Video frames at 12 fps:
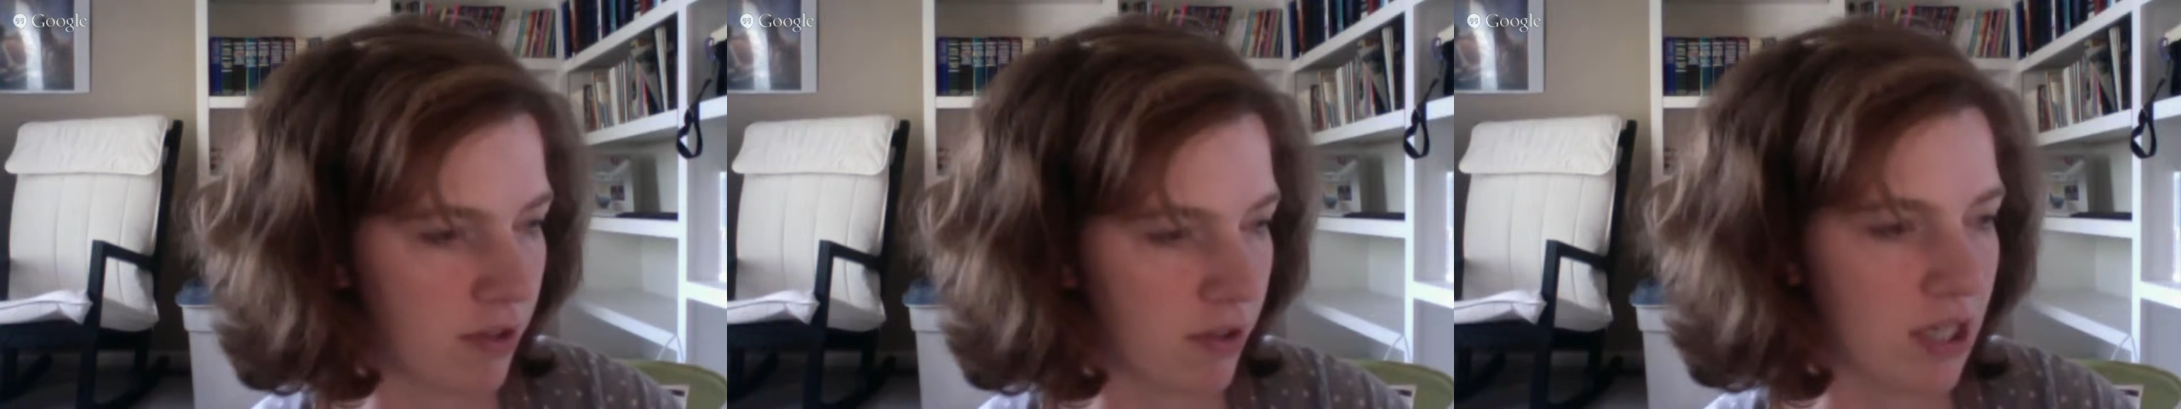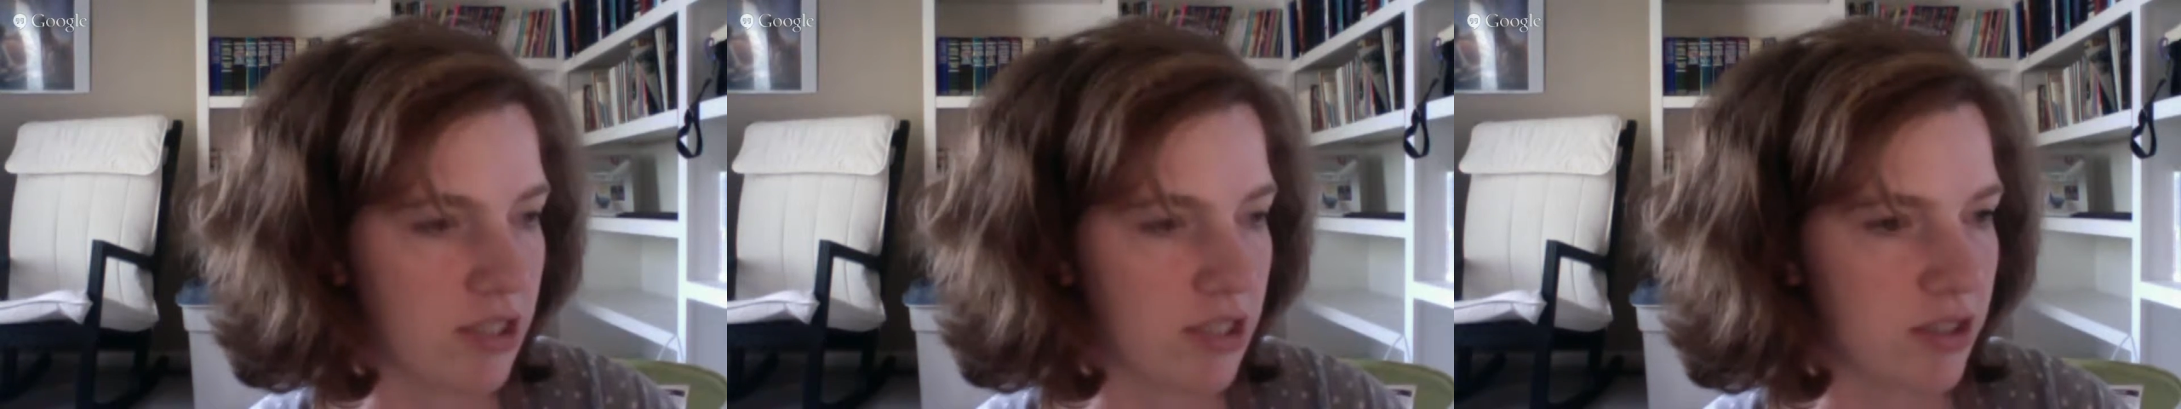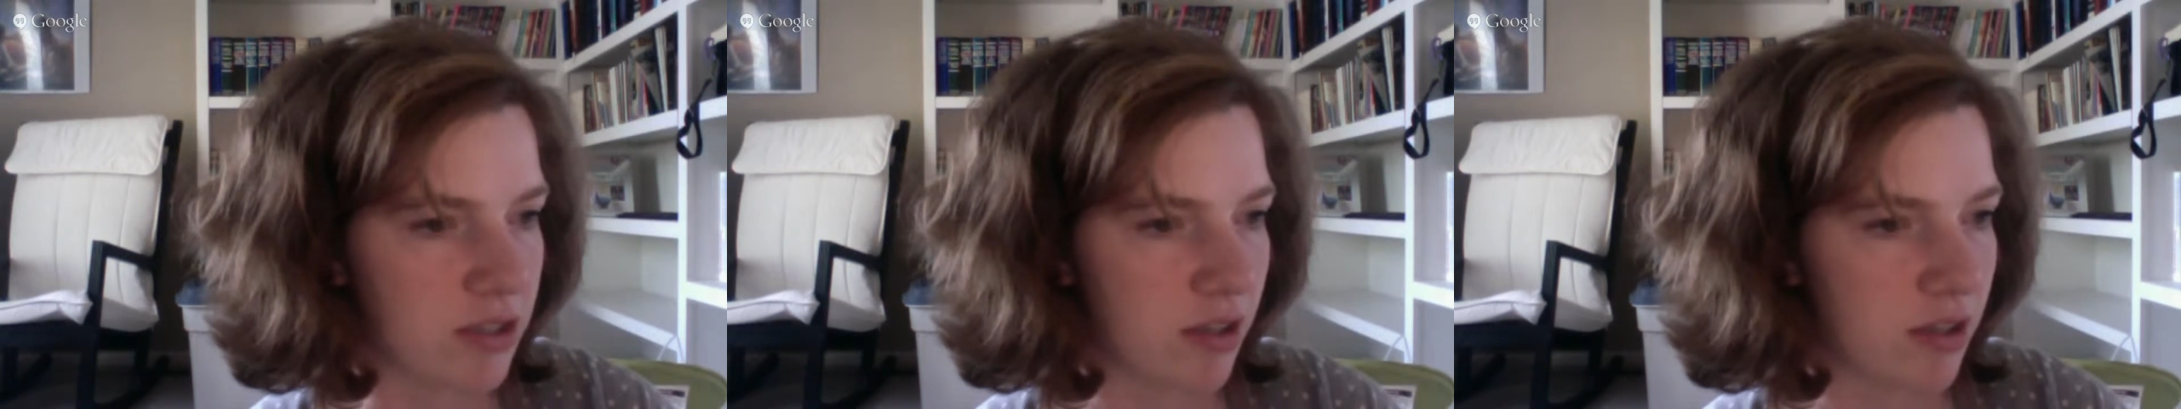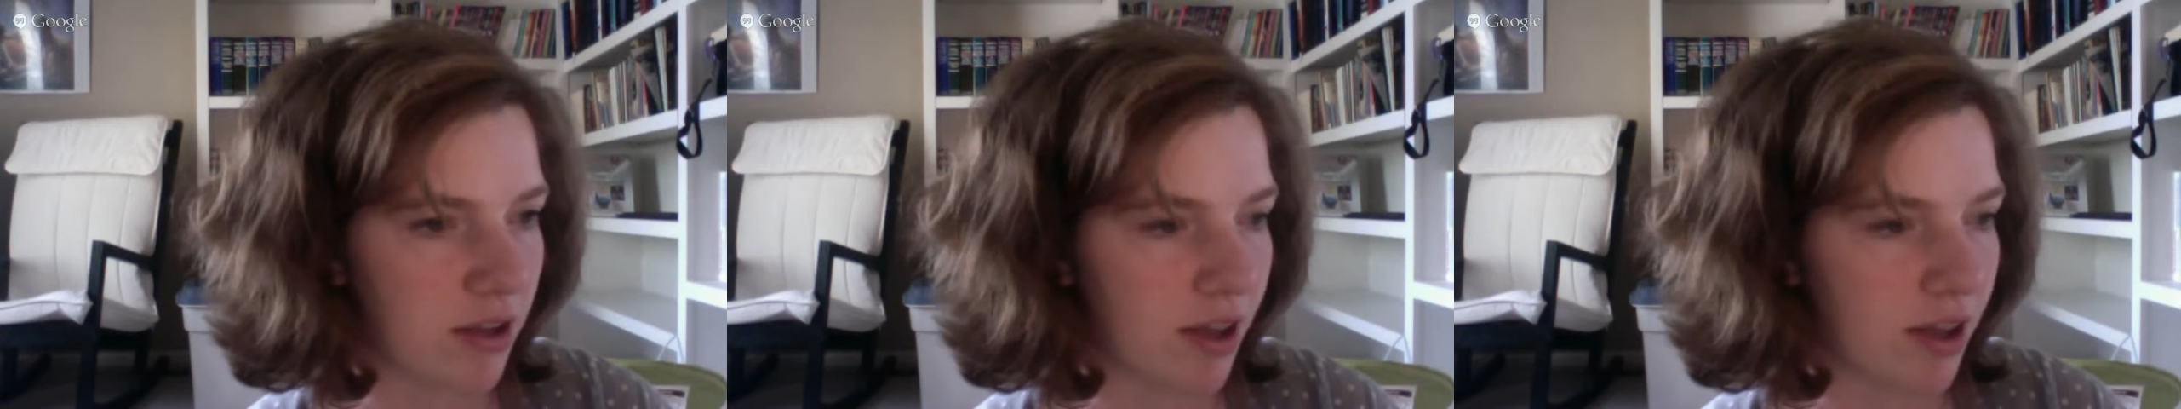this
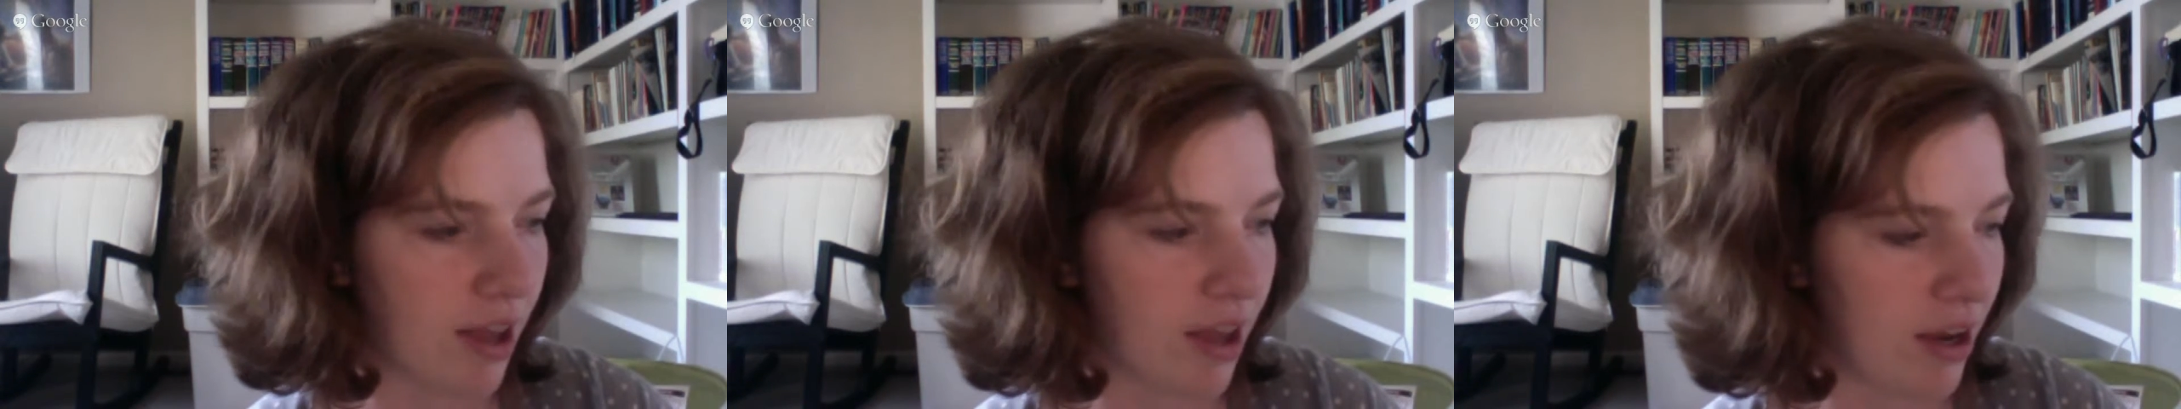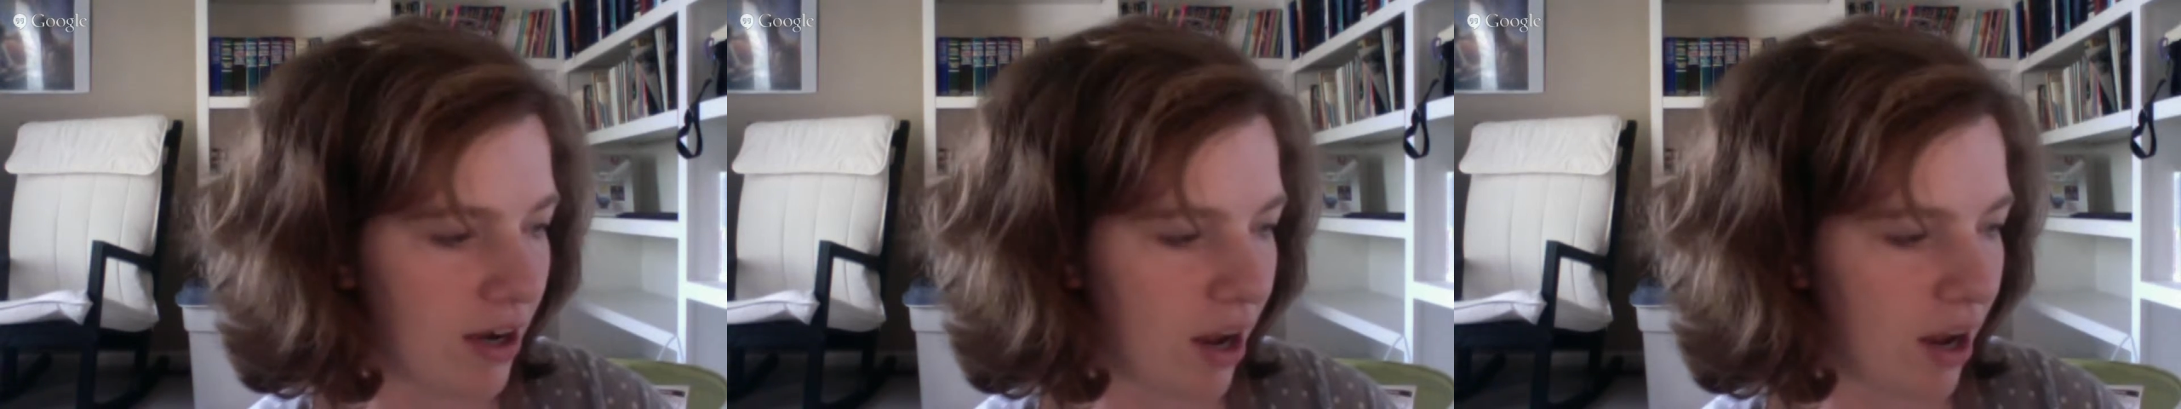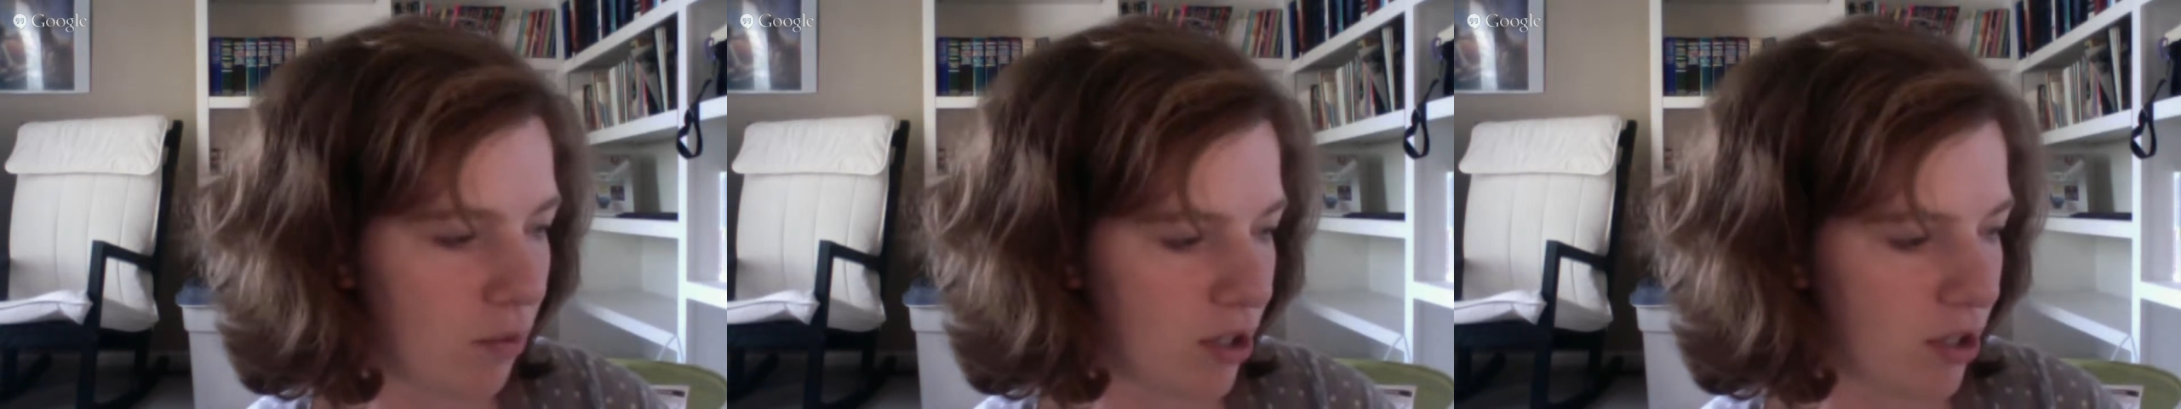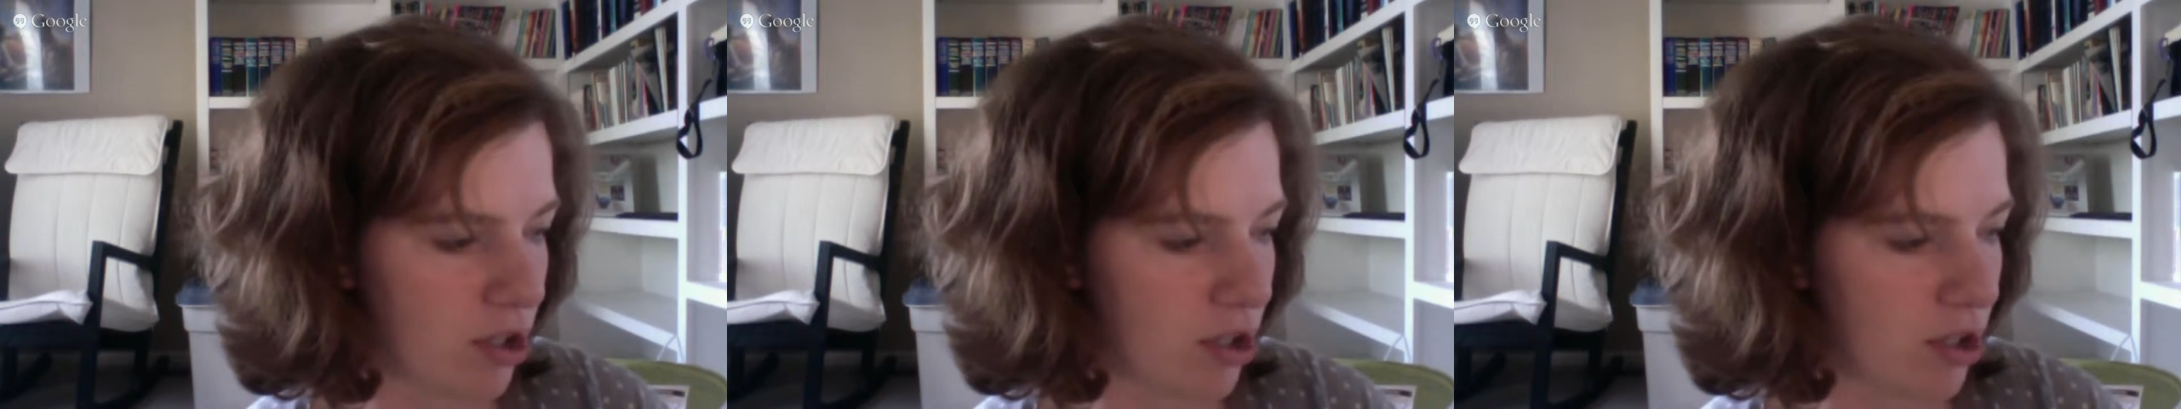and I want to change,